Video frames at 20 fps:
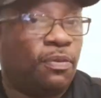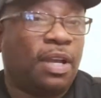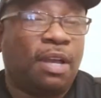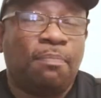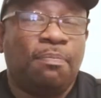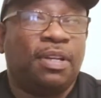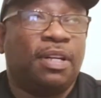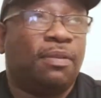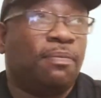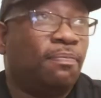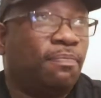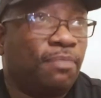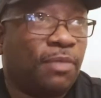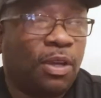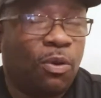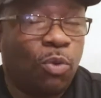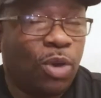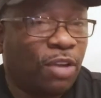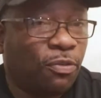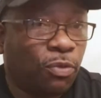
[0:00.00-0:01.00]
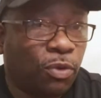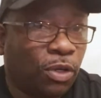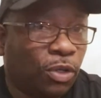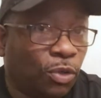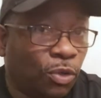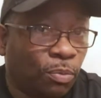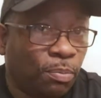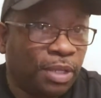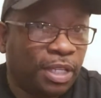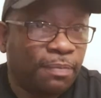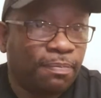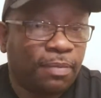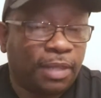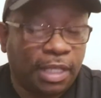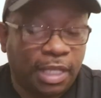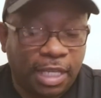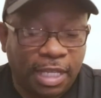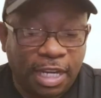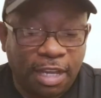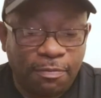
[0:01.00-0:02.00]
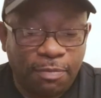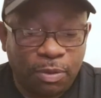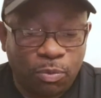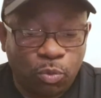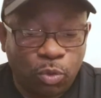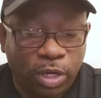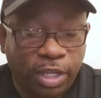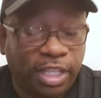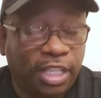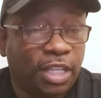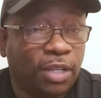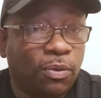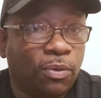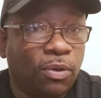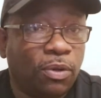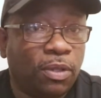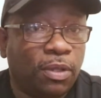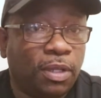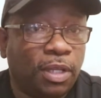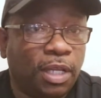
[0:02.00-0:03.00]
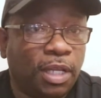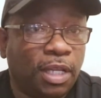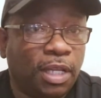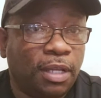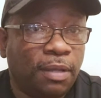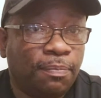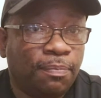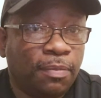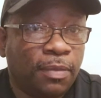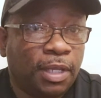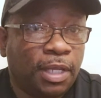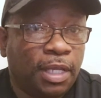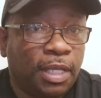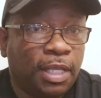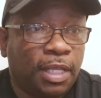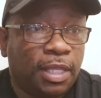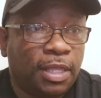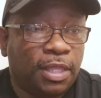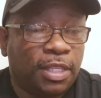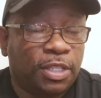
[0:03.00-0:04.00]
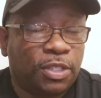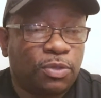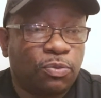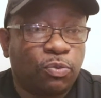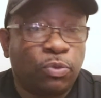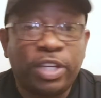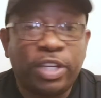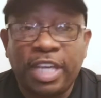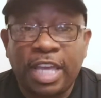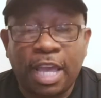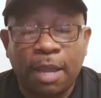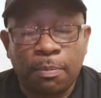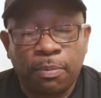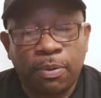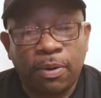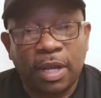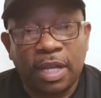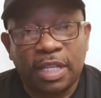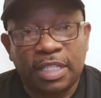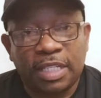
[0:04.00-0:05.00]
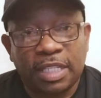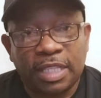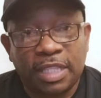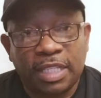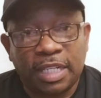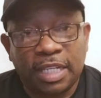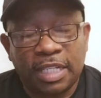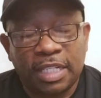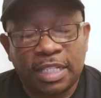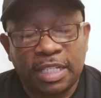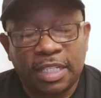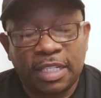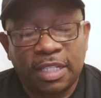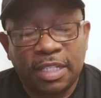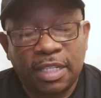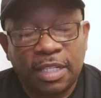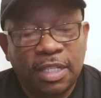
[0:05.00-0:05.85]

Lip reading: I've been away for a little bit, and I've been working on this rehab project that I did.